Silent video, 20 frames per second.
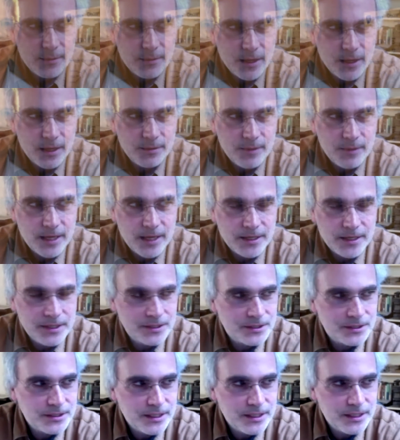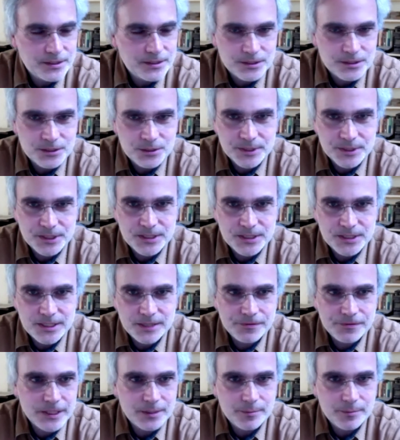would not necessarily say there's a
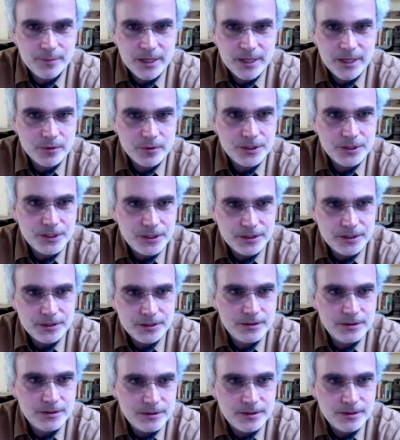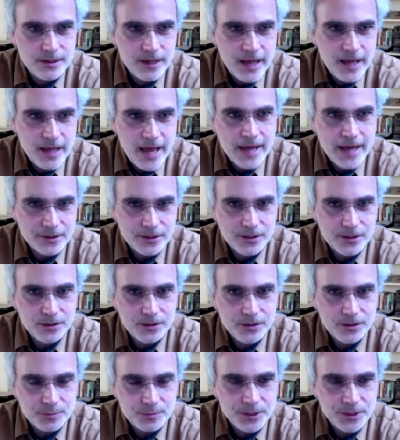specific memory at
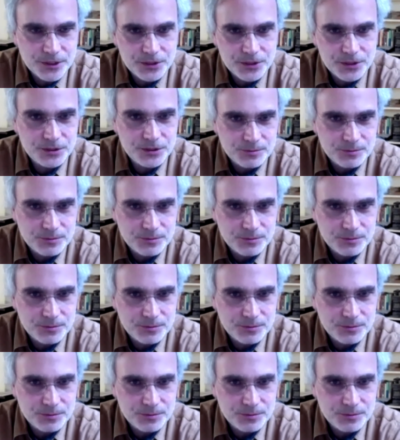those, but just